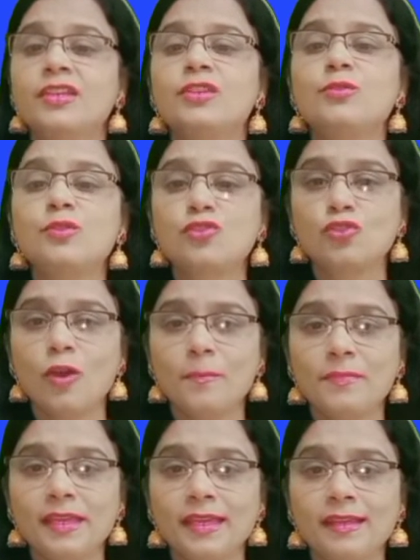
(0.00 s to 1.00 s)
you
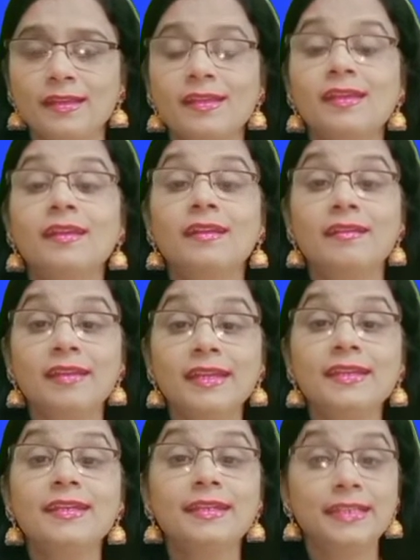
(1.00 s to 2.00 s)
stop there,
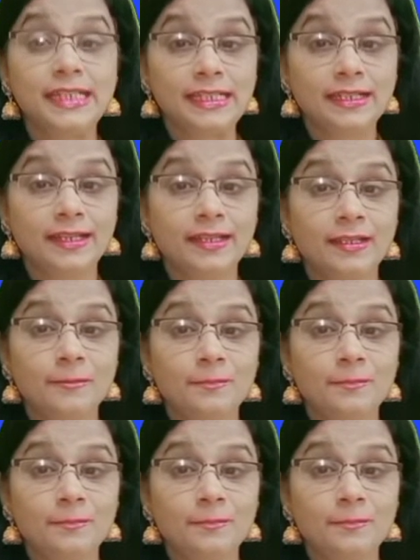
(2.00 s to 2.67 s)
read in detail.